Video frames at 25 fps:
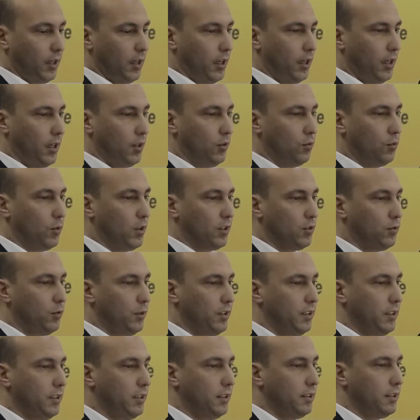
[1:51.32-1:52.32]
And what we
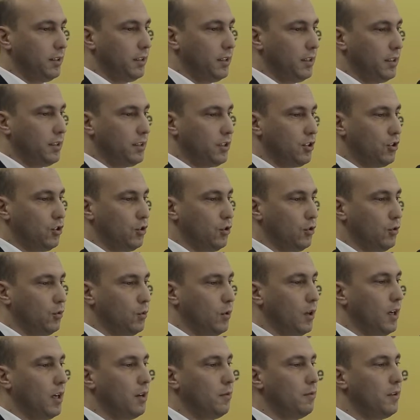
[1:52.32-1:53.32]
did is to
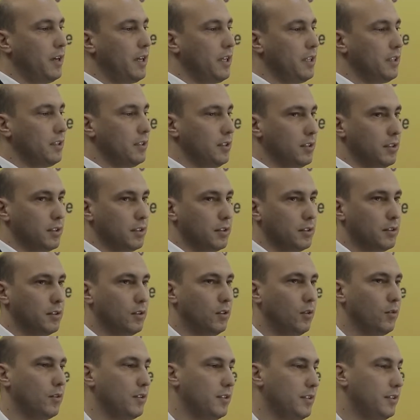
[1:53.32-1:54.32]
arrange
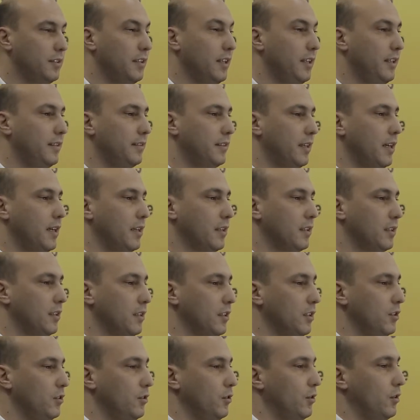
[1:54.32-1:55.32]
all this data
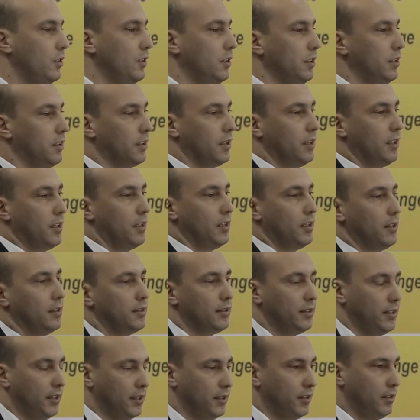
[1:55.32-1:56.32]
during
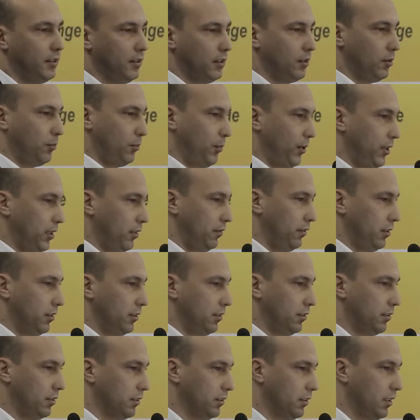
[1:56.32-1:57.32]
6-year
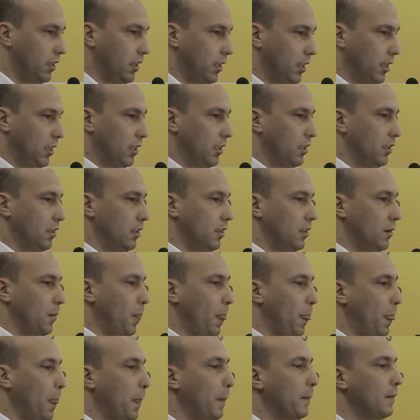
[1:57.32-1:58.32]
period
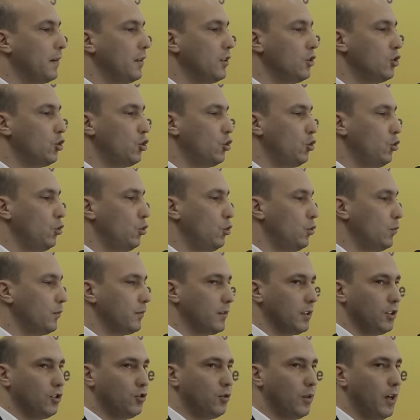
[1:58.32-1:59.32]
to
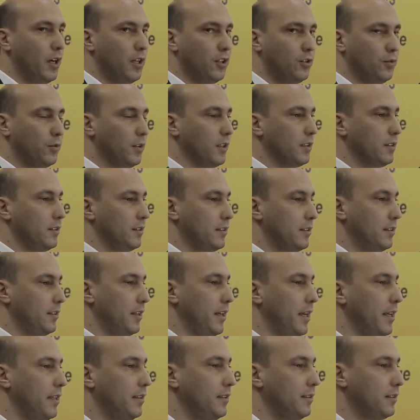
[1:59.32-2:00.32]
try to
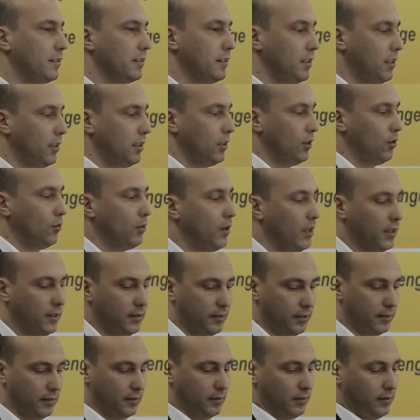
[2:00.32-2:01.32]
understand
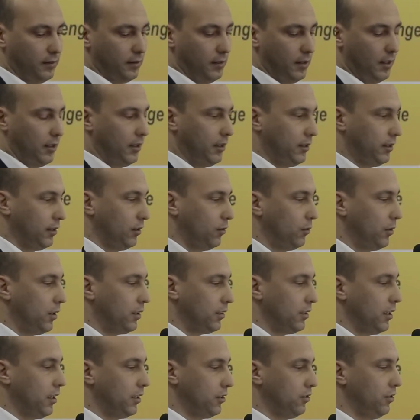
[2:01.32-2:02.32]
what
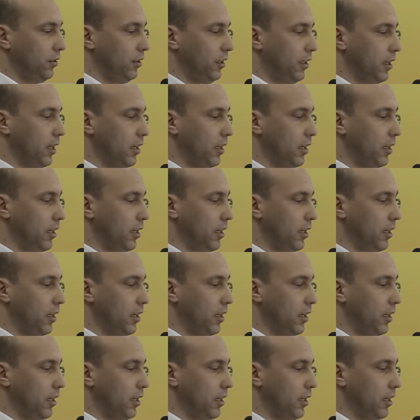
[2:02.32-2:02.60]
actually